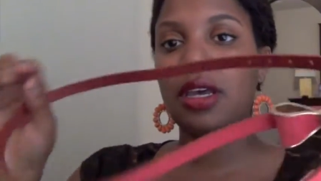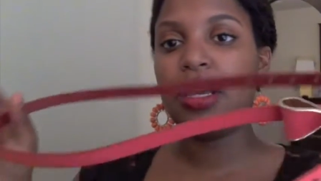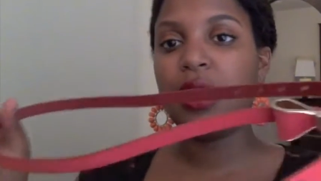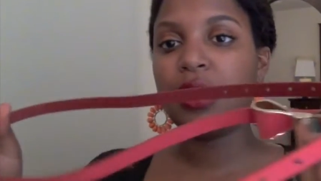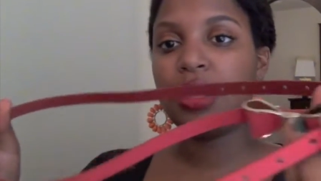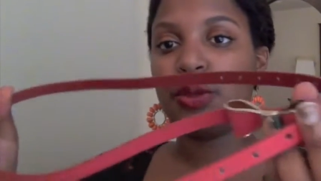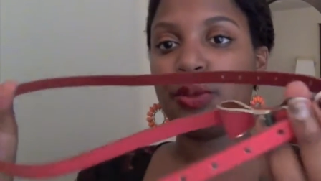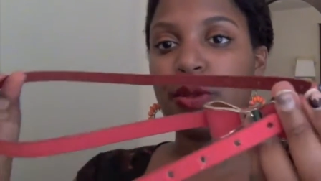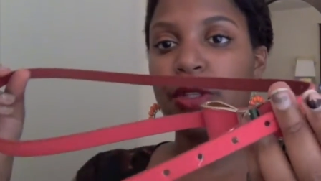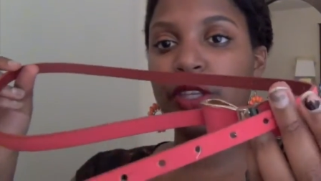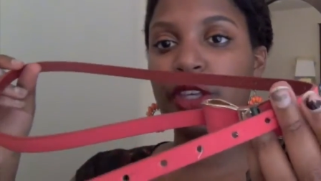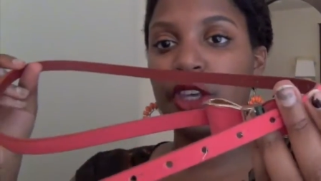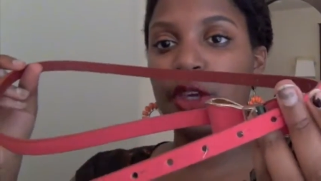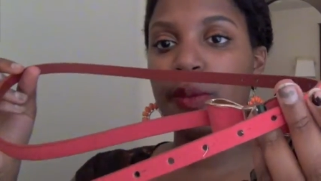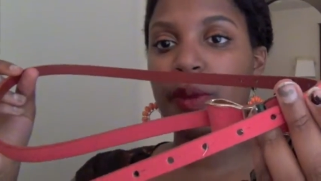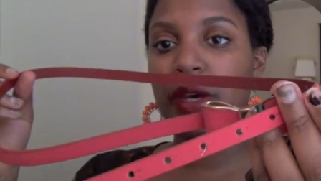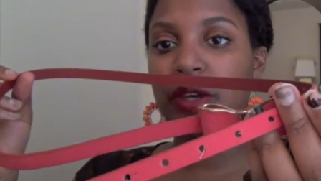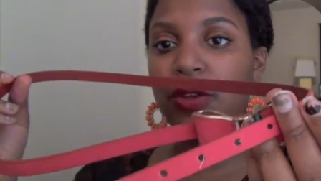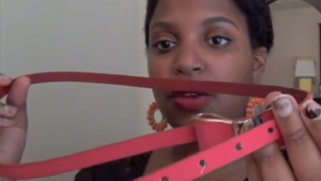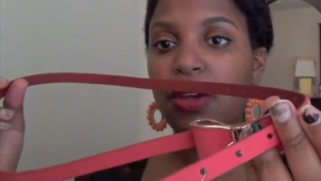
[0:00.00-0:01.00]
It's a really
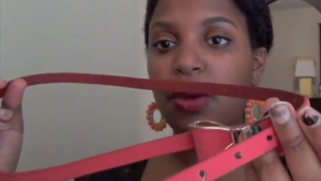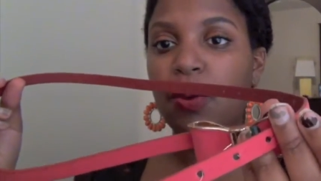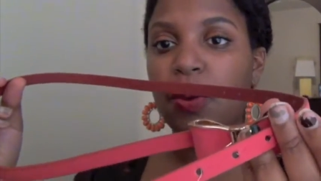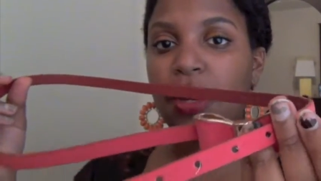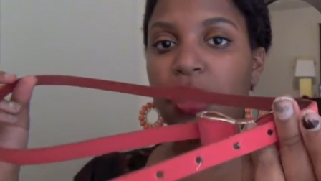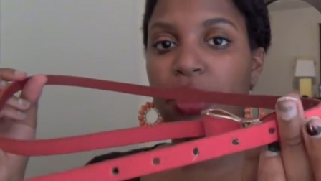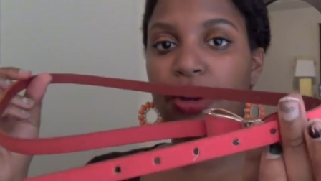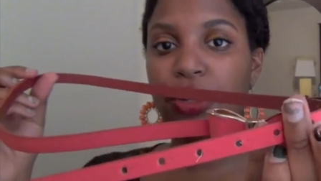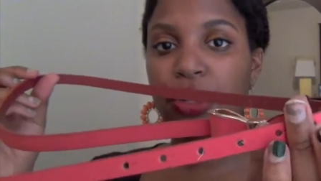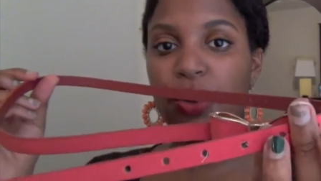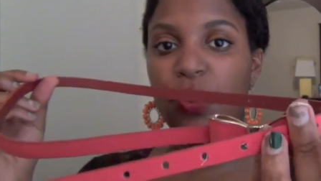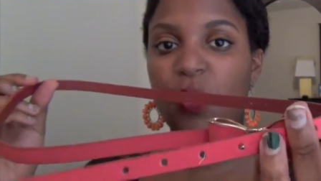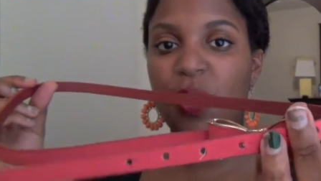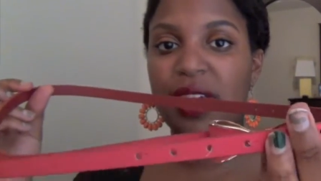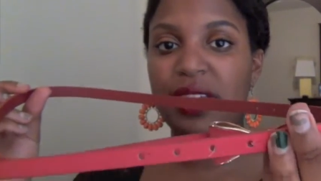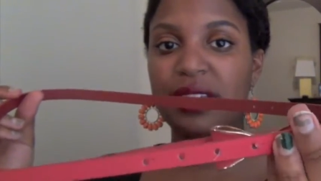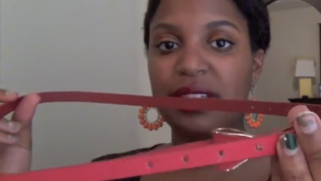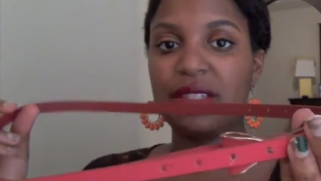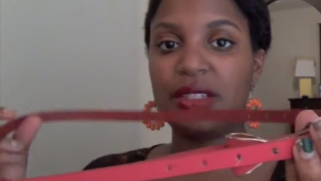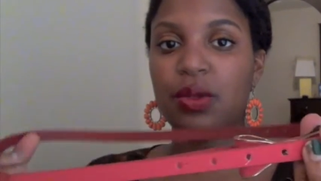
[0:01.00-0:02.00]
cute belt. You can wear it on your
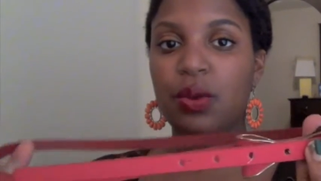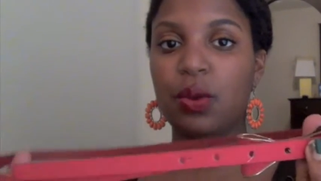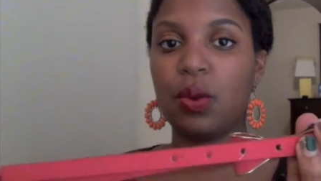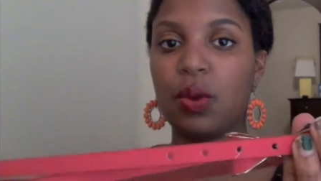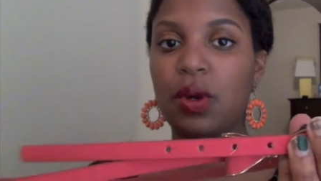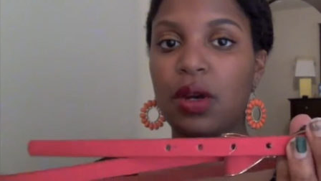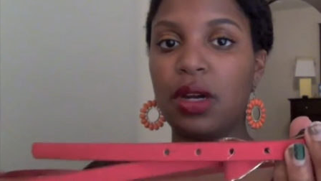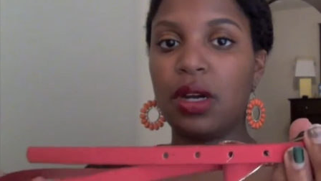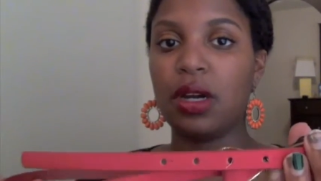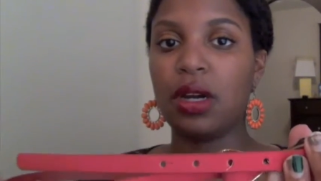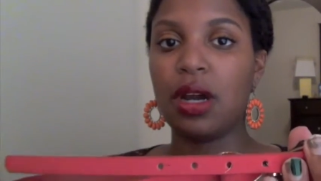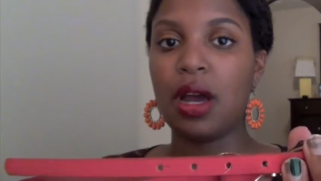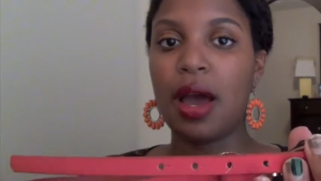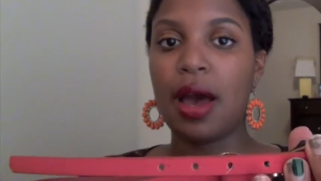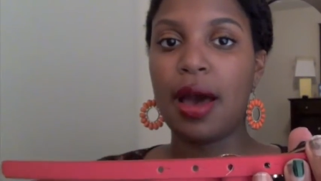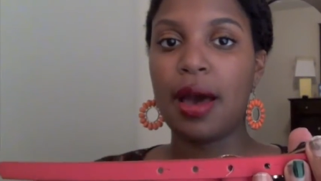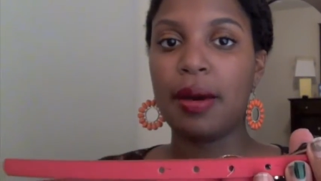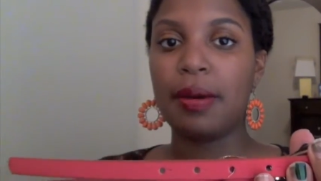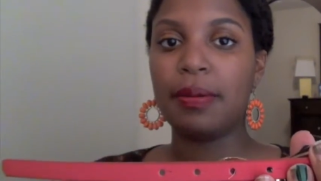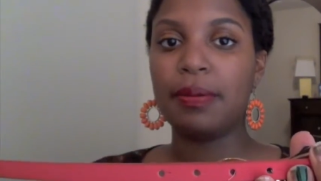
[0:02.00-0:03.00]
waist or
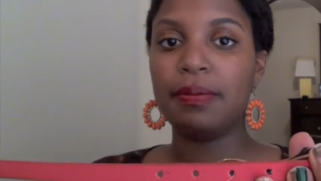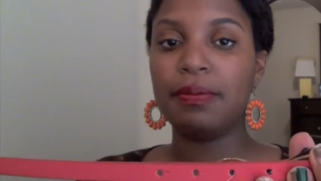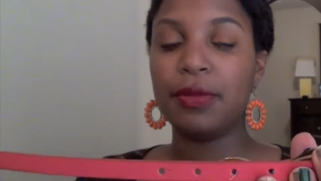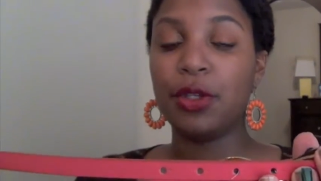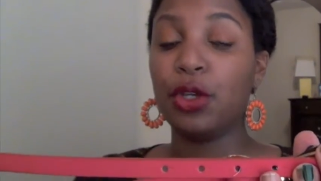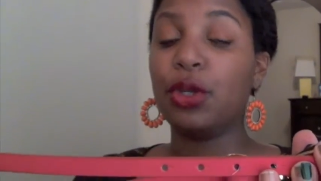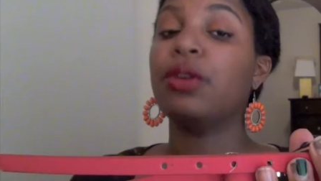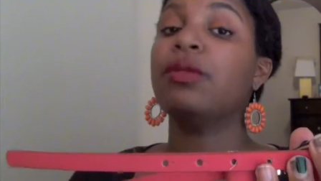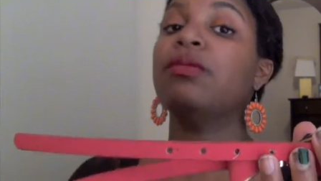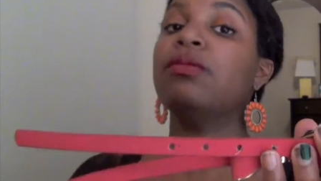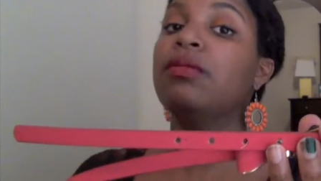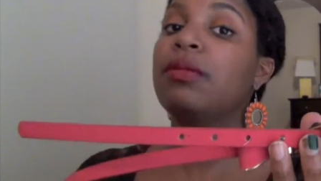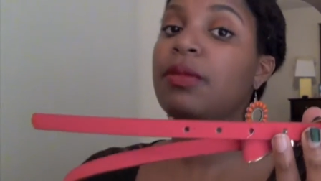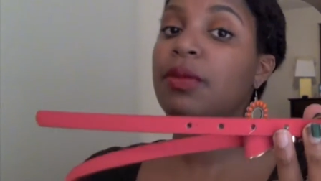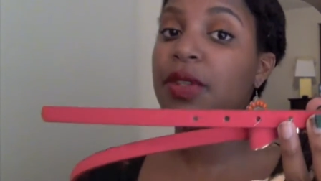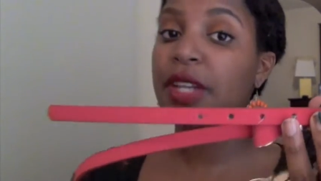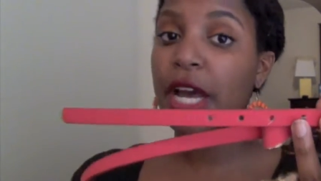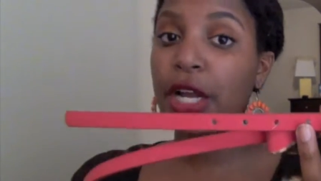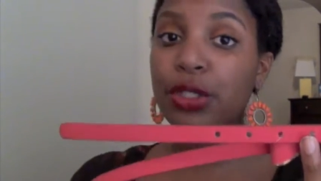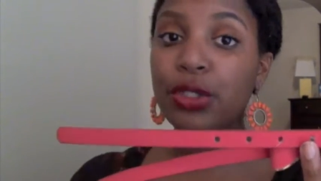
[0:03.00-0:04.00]
um, your
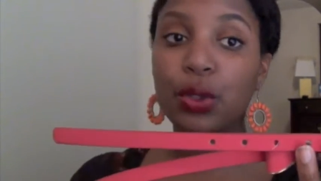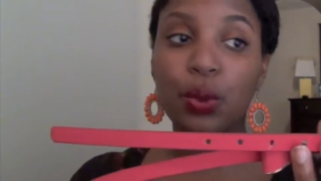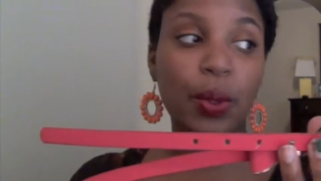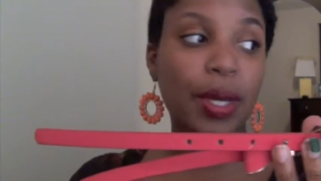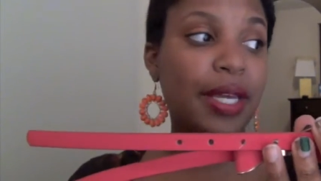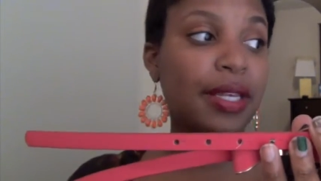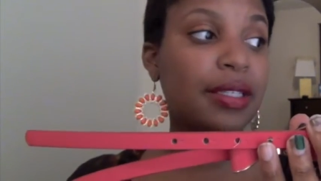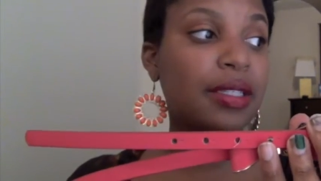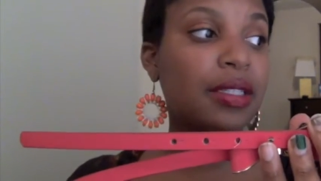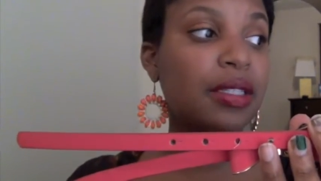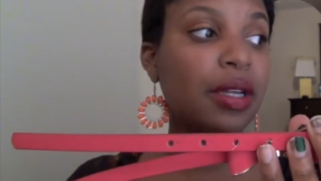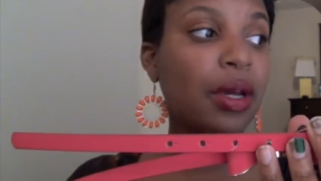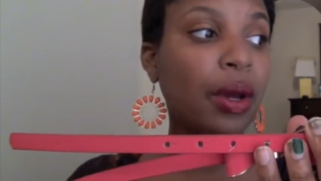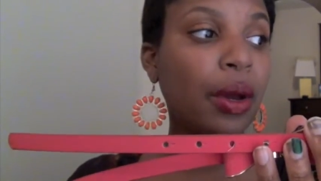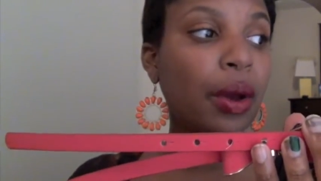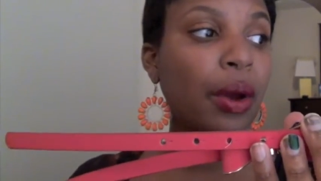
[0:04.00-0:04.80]
natural waist